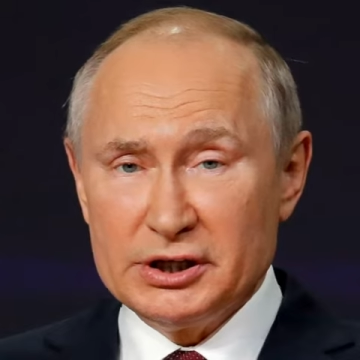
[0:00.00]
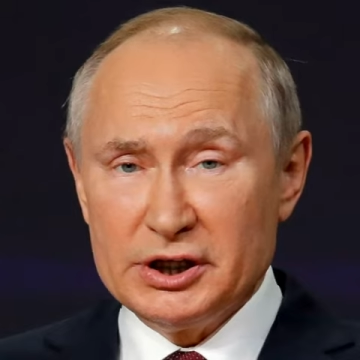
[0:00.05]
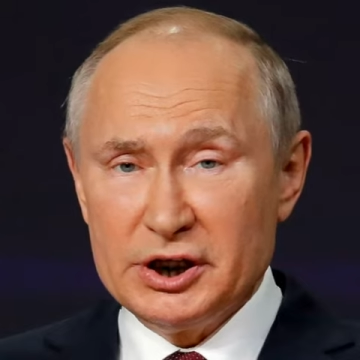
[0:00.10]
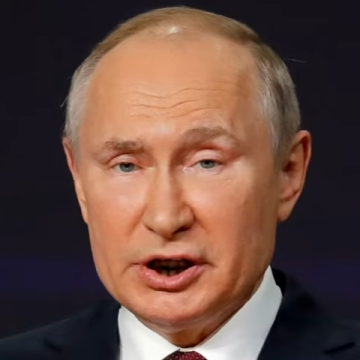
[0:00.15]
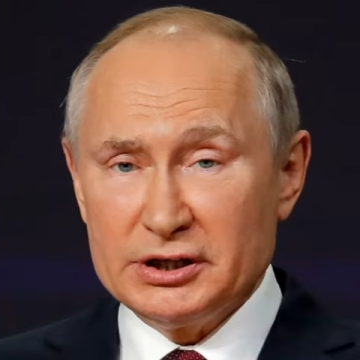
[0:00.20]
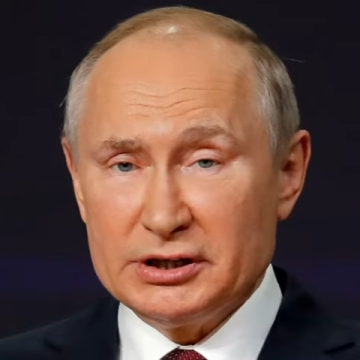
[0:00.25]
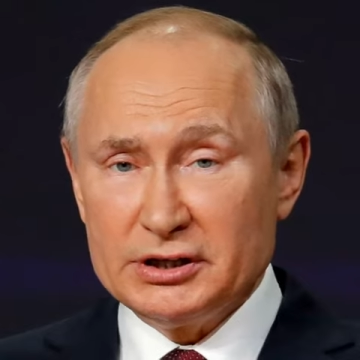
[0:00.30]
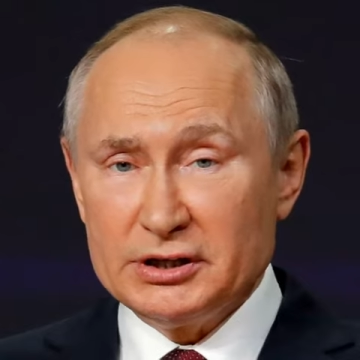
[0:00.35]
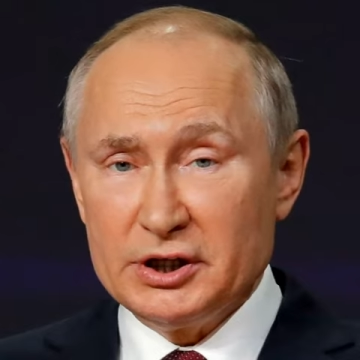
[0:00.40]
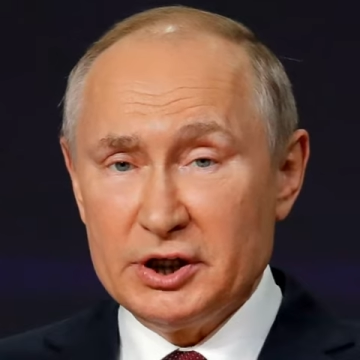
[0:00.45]

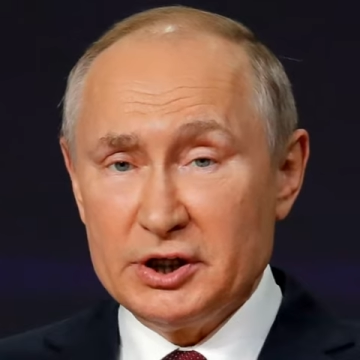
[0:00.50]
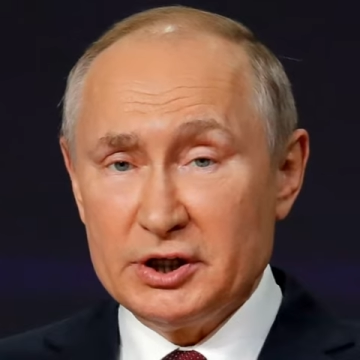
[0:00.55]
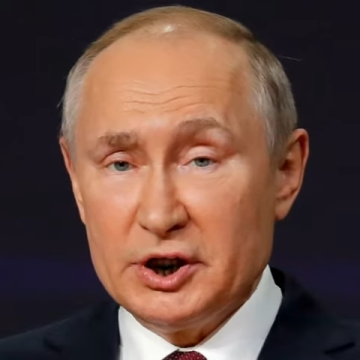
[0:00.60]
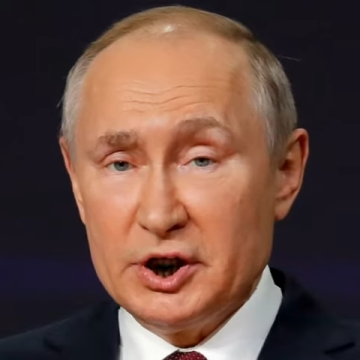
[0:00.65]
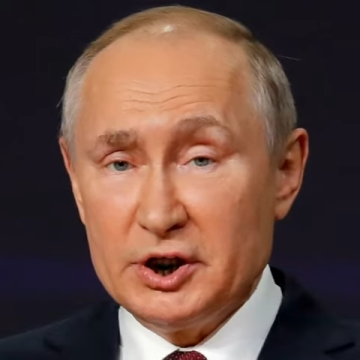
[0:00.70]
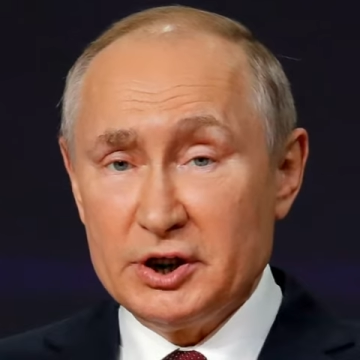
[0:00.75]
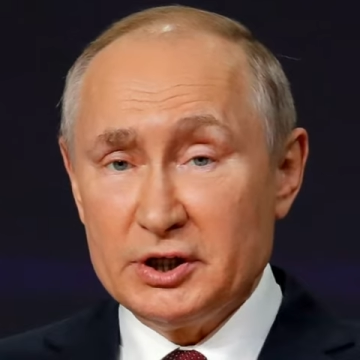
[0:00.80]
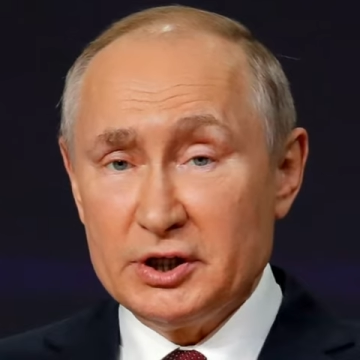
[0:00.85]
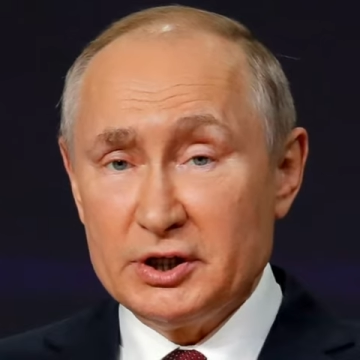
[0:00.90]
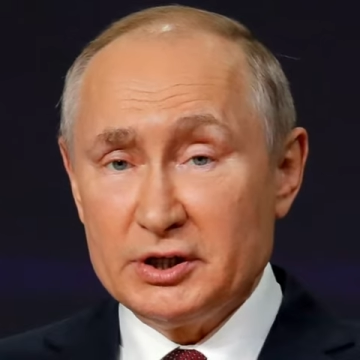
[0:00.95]
I stayed
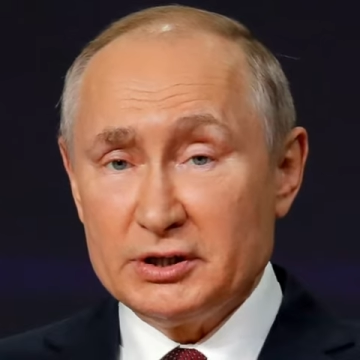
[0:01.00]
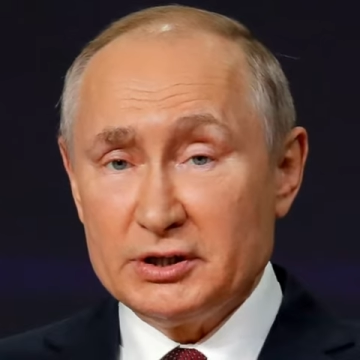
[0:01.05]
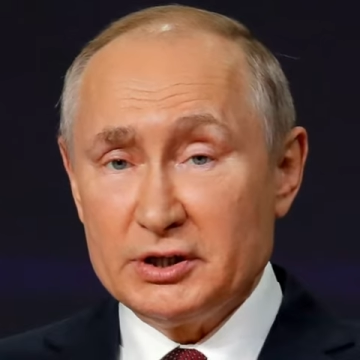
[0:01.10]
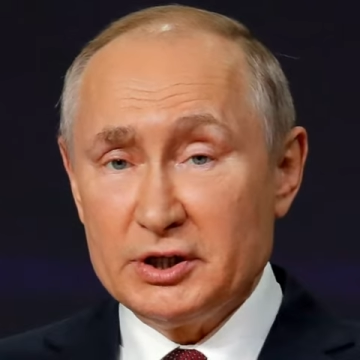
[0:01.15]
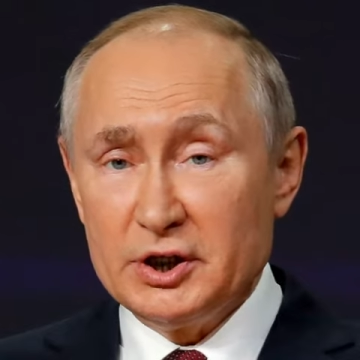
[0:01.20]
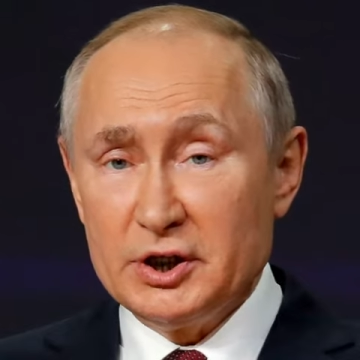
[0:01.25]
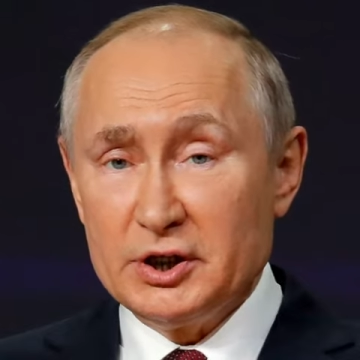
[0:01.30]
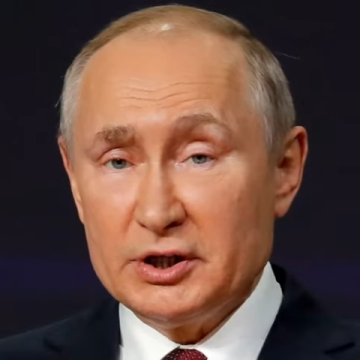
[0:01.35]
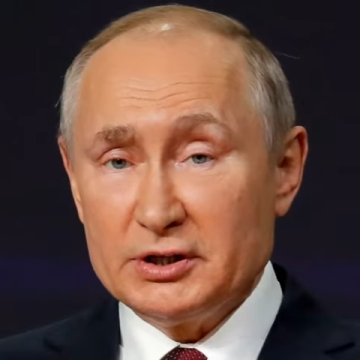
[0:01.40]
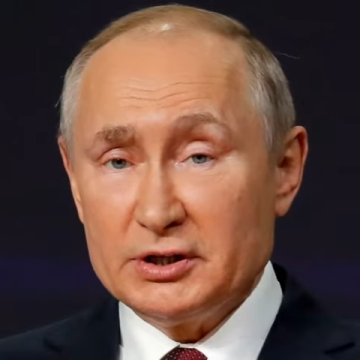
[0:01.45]
out of
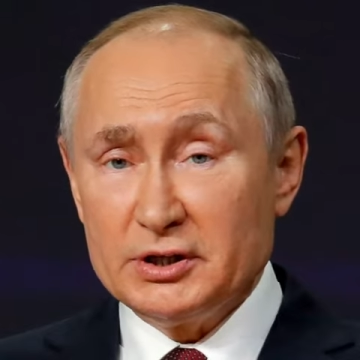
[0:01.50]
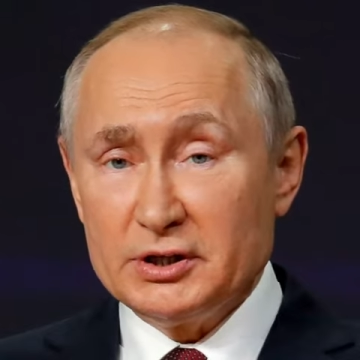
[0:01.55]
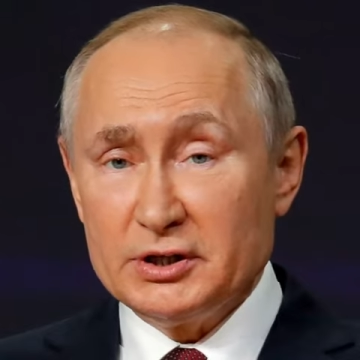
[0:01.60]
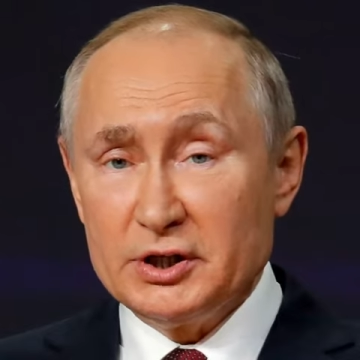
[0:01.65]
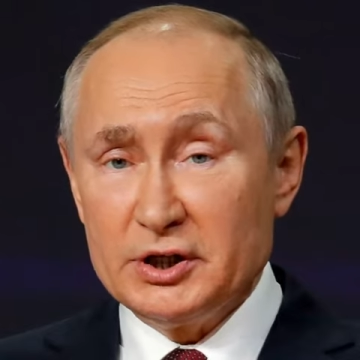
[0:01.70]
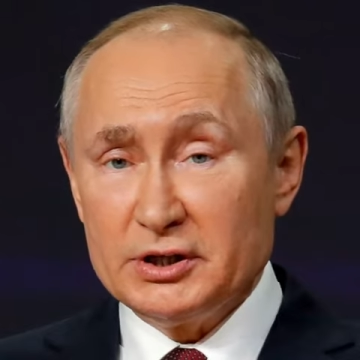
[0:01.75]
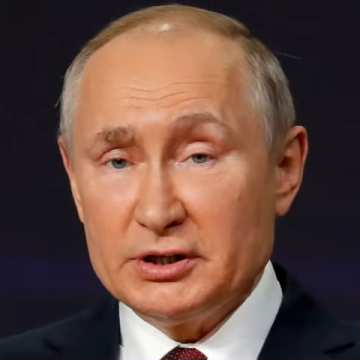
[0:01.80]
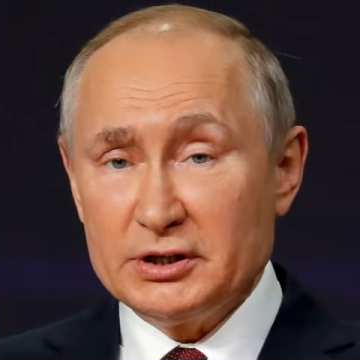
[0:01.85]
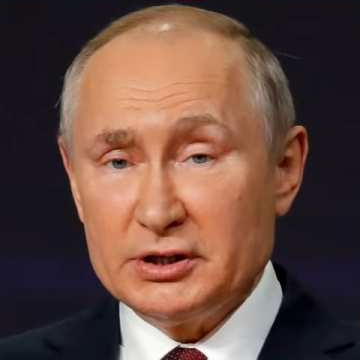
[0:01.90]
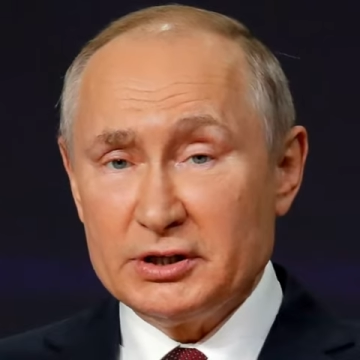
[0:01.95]
Ukraine
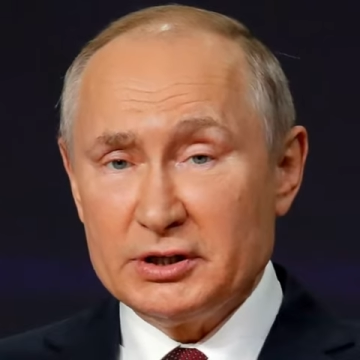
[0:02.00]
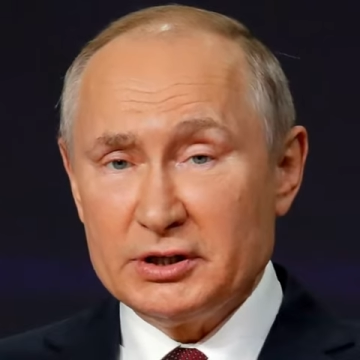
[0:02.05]
because